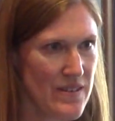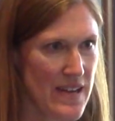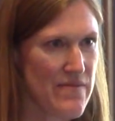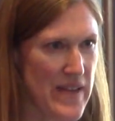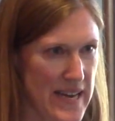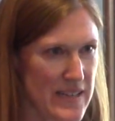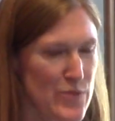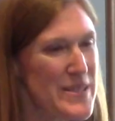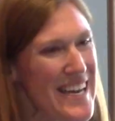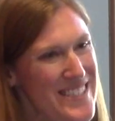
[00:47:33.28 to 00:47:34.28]
advantage.
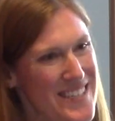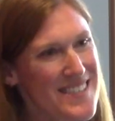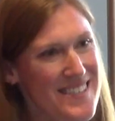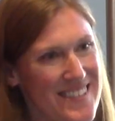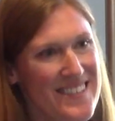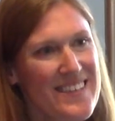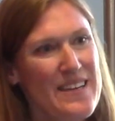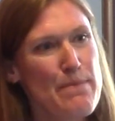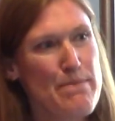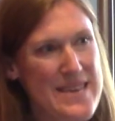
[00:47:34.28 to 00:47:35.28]
But that doesn't
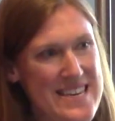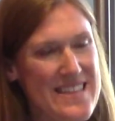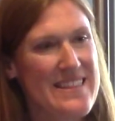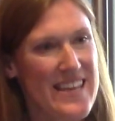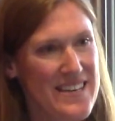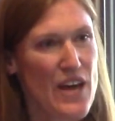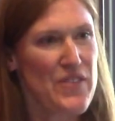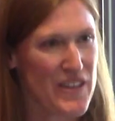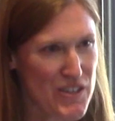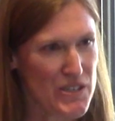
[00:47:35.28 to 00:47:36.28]
mean that
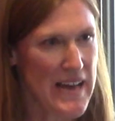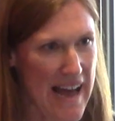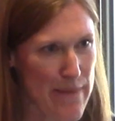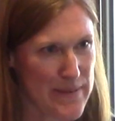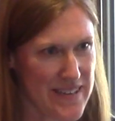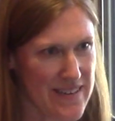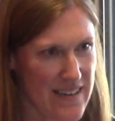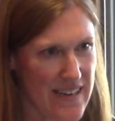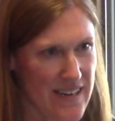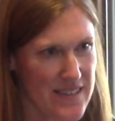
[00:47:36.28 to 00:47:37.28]
nothing good happened
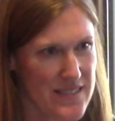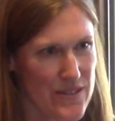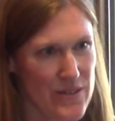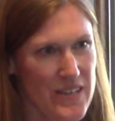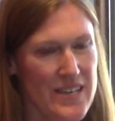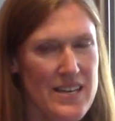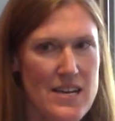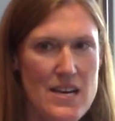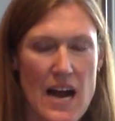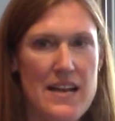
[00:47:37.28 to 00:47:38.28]
there. And so
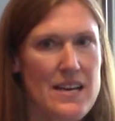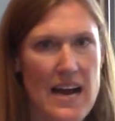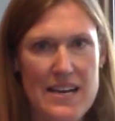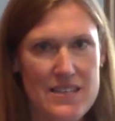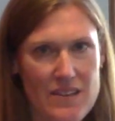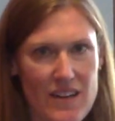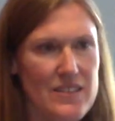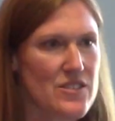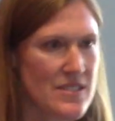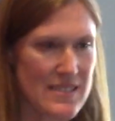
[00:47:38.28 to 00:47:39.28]
I
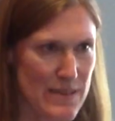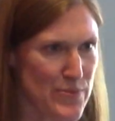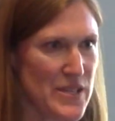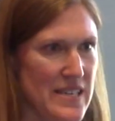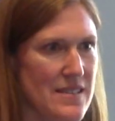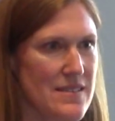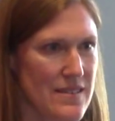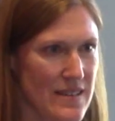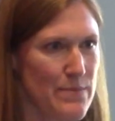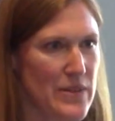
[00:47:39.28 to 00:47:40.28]
acknowledge the slipperiness and
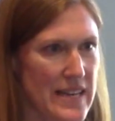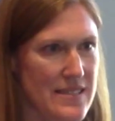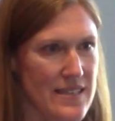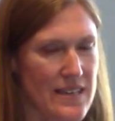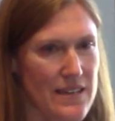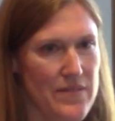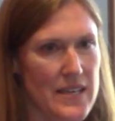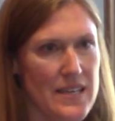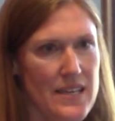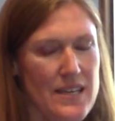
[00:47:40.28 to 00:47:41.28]
the complexity of
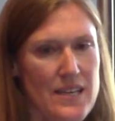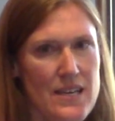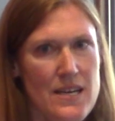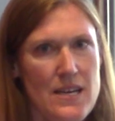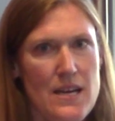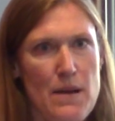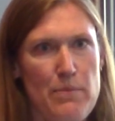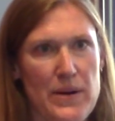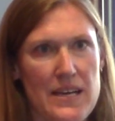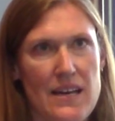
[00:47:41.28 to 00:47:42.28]
it,
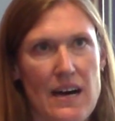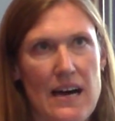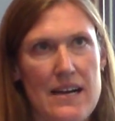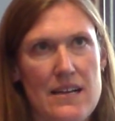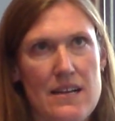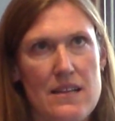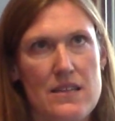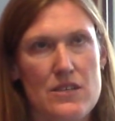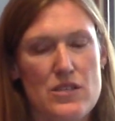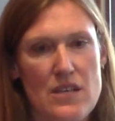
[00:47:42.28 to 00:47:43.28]
but
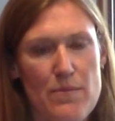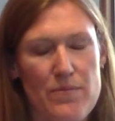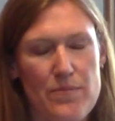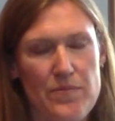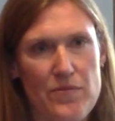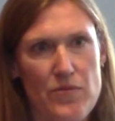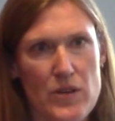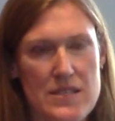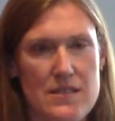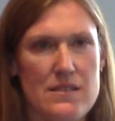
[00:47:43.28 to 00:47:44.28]
there's some
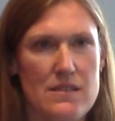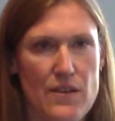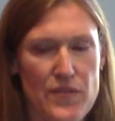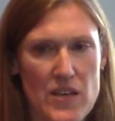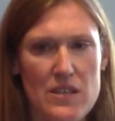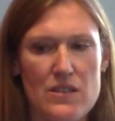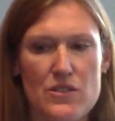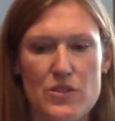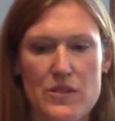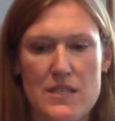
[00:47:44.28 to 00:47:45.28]
voices in the field
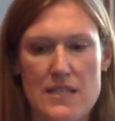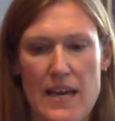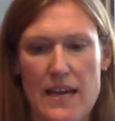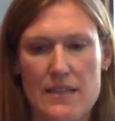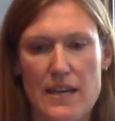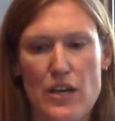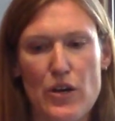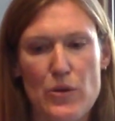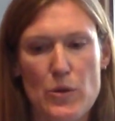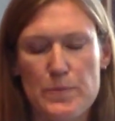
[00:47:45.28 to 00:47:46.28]
who are saying, like,
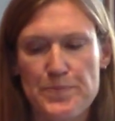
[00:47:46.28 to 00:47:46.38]
oh,